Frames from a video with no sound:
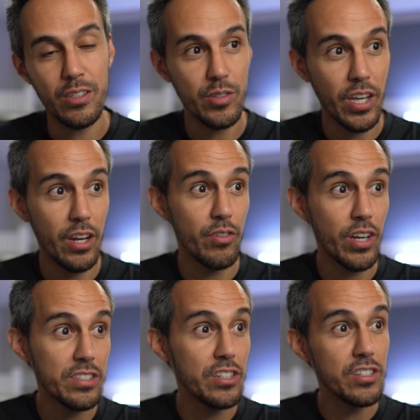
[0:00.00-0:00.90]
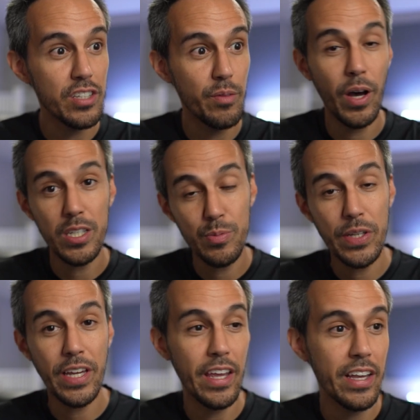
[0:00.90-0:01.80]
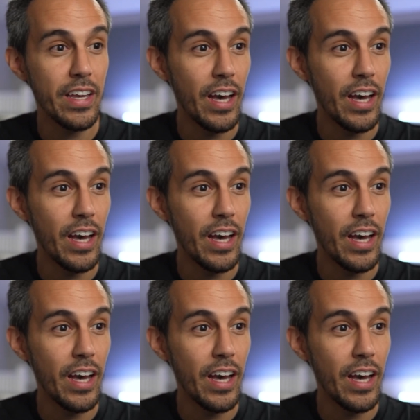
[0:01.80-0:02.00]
So again, if you guys are interested in possibly getting